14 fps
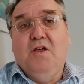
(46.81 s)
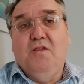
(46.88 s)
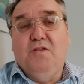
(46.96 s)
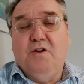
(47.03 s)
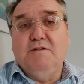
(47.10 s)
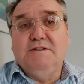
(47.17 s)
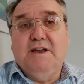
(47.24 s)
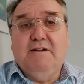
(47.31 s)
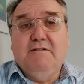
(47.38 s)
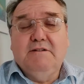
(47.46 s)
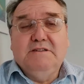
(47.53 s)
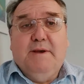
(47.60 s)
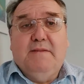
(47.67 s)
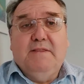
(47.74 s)
those
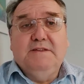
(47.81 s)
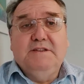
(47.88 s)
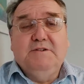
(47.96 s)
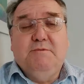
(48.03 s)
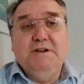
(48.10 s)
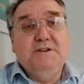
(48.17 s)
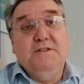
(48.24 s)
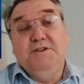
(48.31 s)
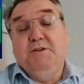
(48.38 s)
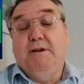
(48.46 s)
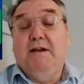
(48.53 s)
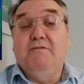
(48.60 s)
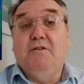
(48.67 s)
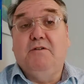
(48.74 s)
areas about the situation that you
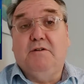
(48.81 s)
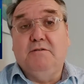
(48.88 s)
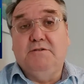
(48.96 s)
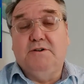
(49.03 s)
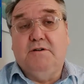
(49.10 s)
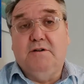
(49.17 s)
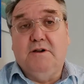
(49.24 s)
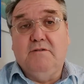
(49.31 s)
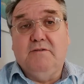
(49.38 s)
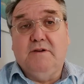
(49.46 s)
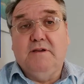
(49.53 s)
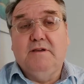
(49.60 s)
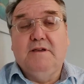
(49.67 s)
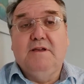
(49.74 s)
have no control over,